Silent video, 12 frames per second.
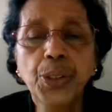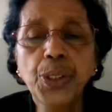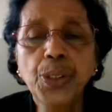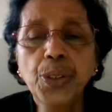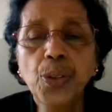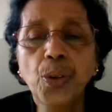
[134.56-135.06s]
Do
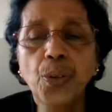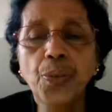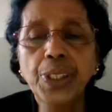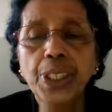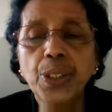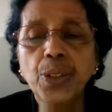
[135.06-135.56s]
you know
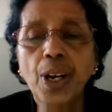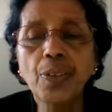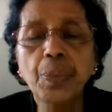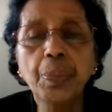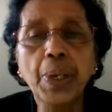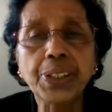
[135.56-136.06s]
whether you
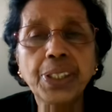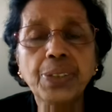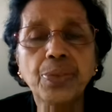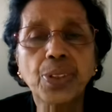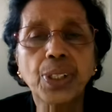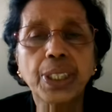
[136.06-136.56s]
have a
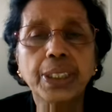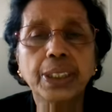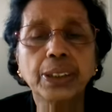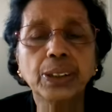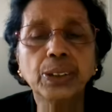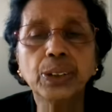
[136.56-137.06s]
passion for it?
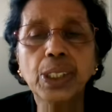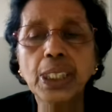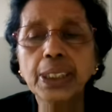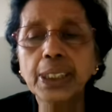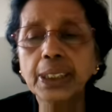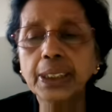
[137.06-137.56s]
You
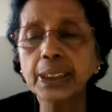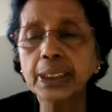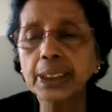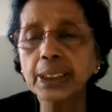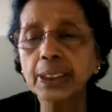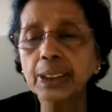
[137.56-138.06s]
can't
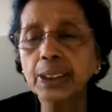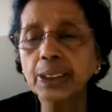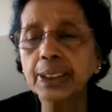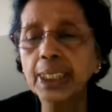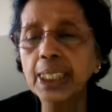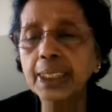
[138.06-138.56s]
just
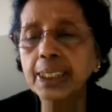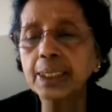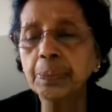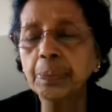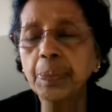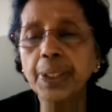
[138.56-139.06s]
select
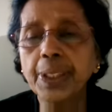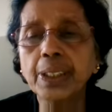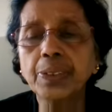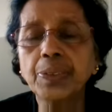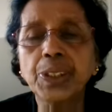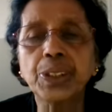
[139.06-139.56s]
a
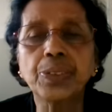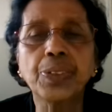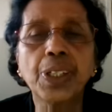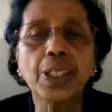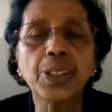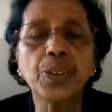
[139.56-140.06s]
product which
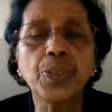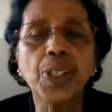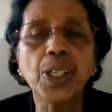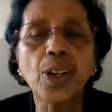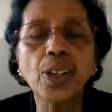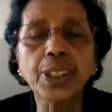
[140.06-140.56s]
where you
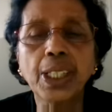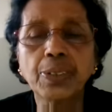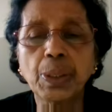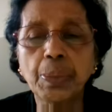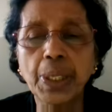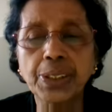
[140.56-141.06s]
will not
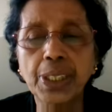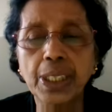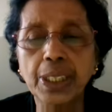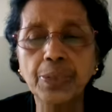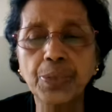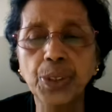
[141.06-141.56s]
have the
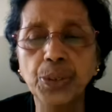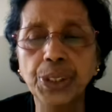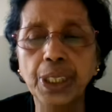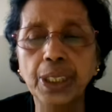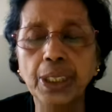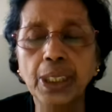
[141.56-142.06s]
passion in
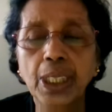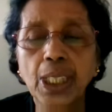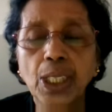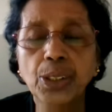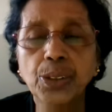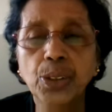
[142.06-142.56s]
future.
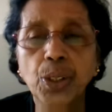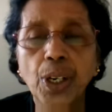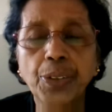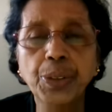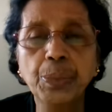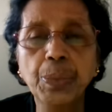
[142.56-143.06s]
So you
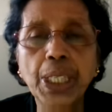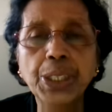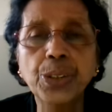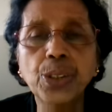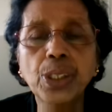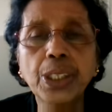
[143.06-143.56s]
have to
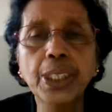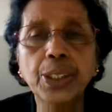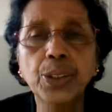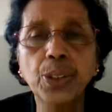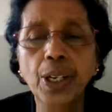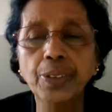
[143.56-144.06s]
make sure
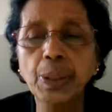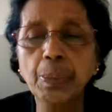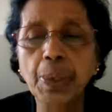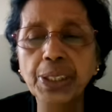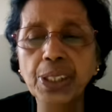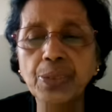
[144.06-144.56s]
that you have the
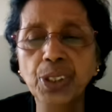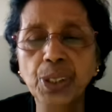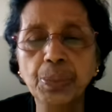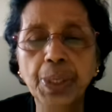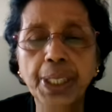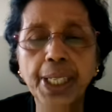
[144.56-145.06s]
passion for
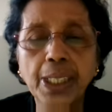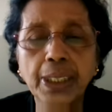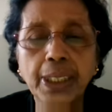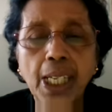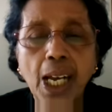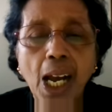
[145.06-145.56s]
the product.